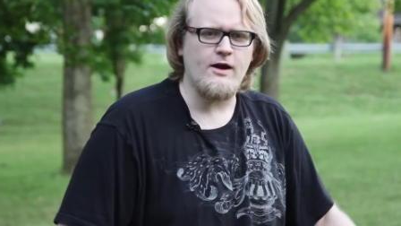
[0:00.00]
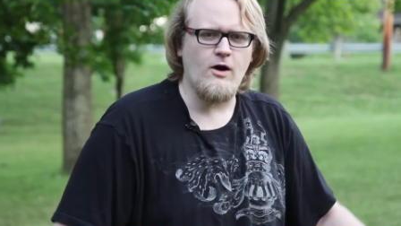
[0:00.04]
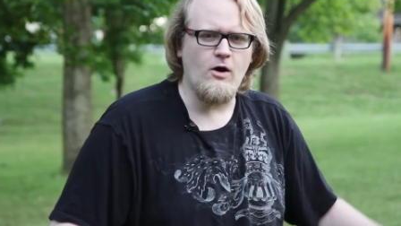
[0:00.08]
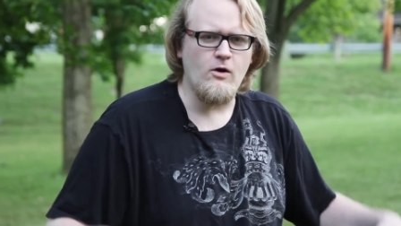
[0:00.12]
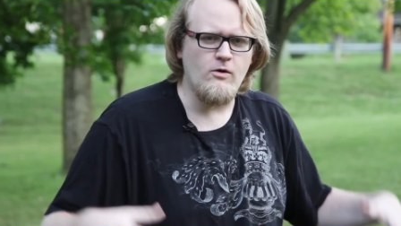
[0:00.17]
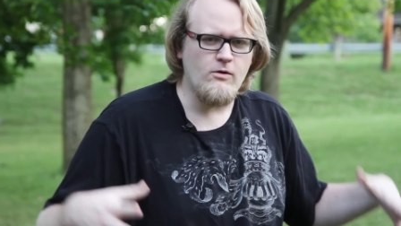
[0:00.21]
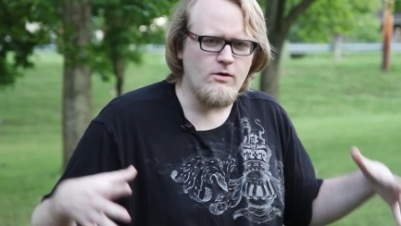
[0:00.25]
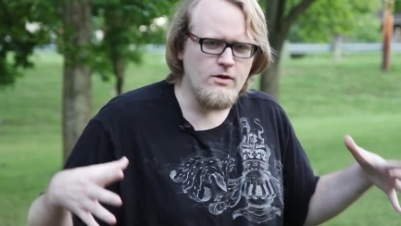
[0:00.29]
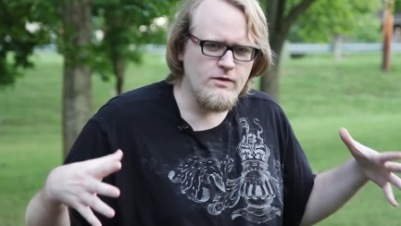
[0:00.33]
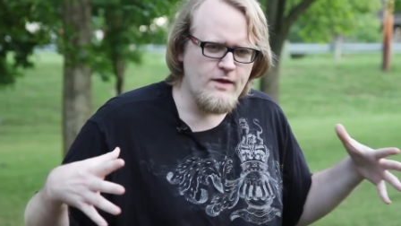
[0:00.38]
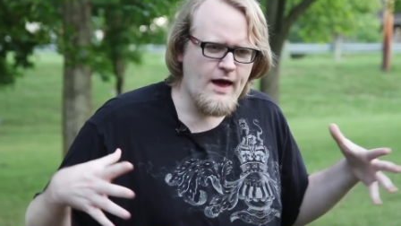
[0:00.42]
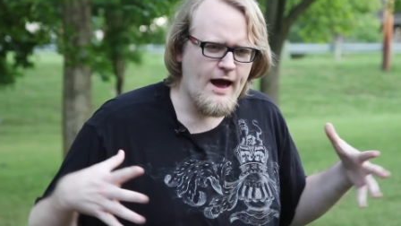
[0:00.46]
oh,
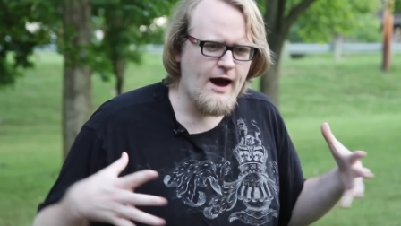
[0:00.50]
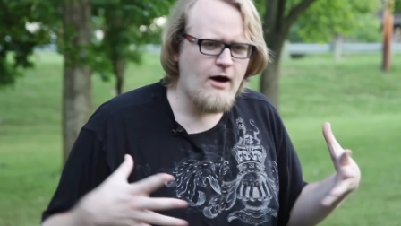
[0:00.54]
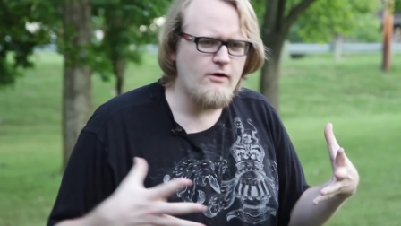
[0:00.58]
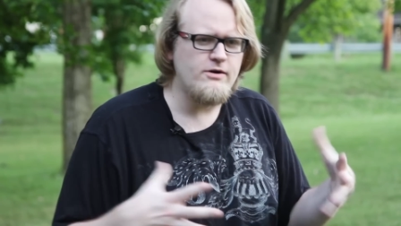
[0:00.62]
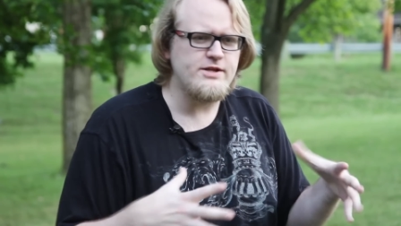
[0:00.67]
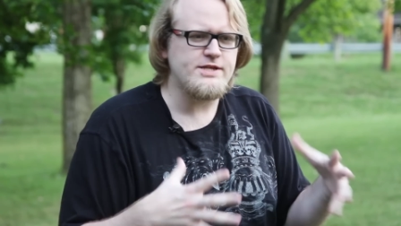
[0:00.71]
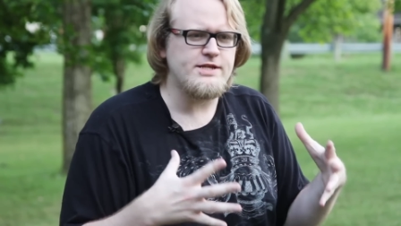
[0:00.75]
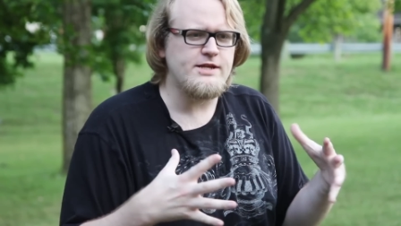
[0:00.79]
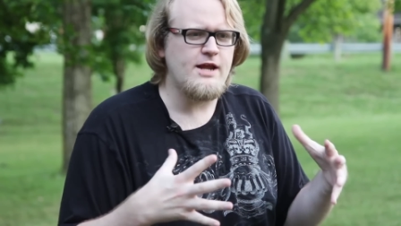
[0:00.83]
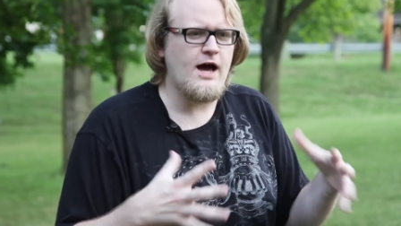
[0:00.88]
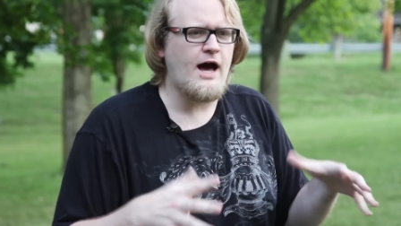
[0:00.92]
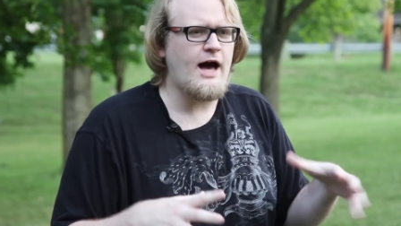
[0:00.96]
well, now
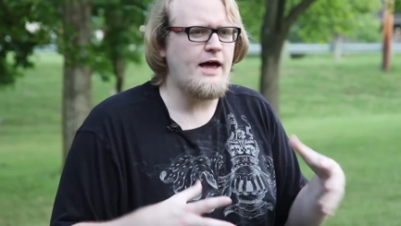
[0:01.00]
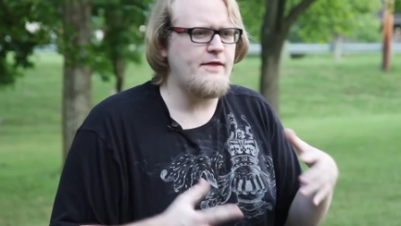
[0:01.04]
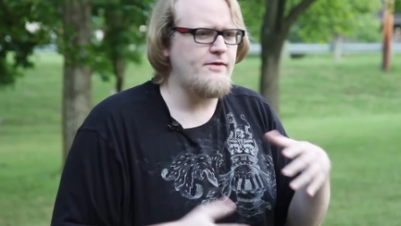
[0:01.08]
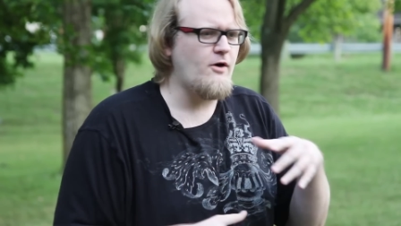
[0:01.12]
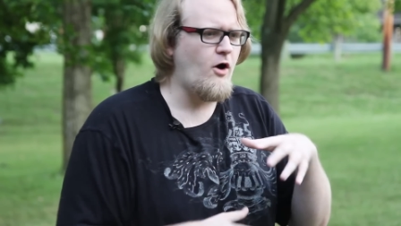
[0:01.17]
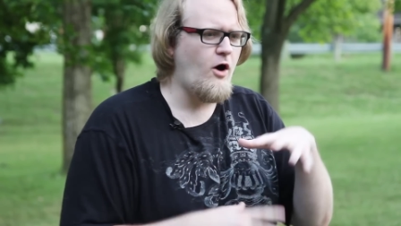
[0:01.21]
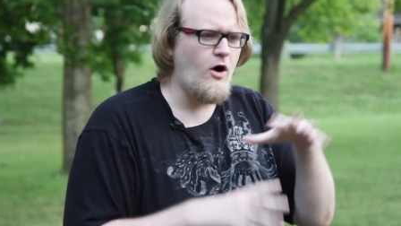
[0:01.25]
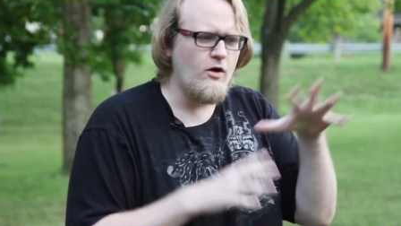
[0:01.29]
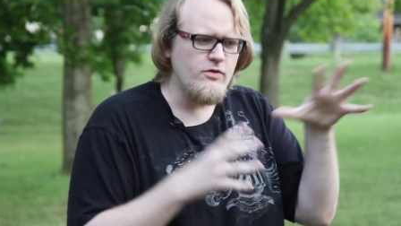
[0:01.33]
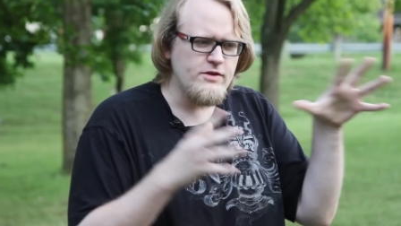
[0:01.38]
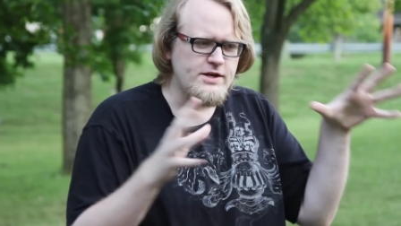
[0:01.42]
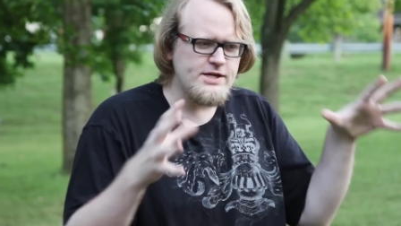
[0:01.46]
it's not
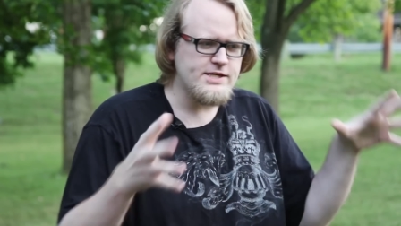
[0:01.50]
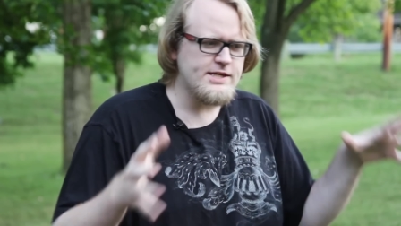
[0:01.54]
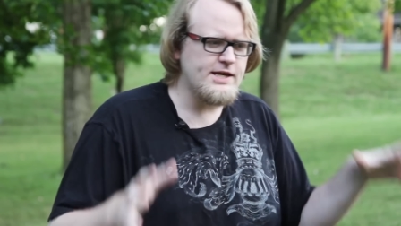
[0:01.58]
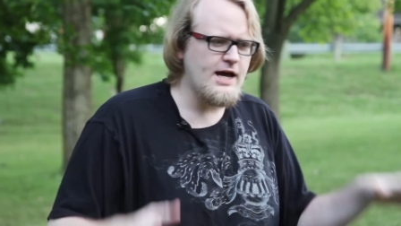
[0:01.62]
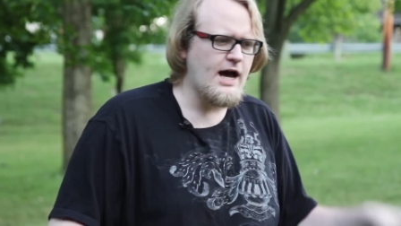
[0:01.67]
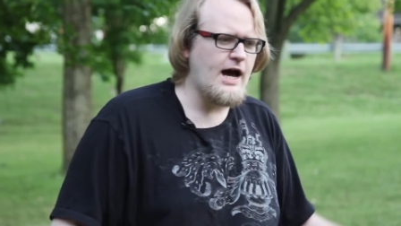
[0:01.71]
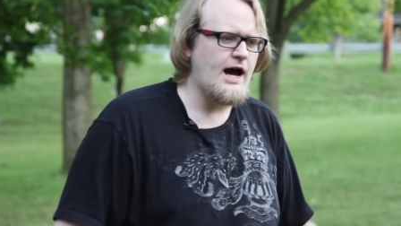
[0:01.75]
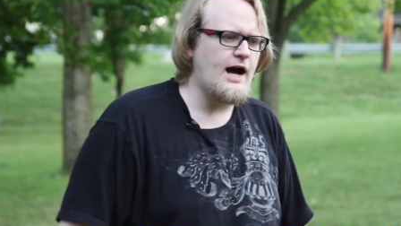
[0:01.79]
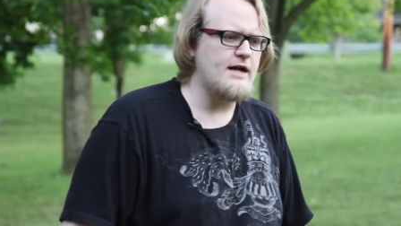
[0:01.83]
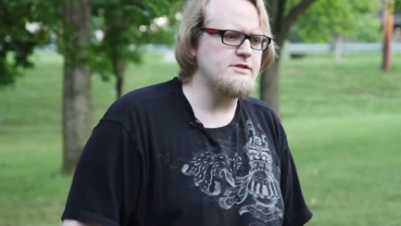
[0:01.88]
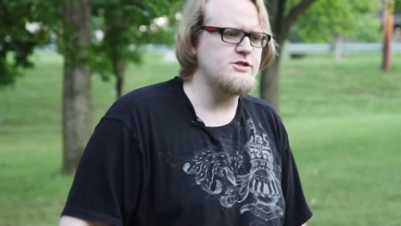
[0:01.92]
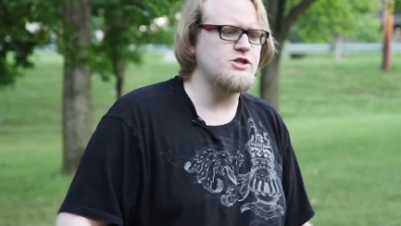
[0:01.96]
all these
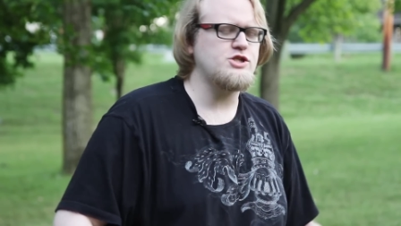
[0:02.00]
gods.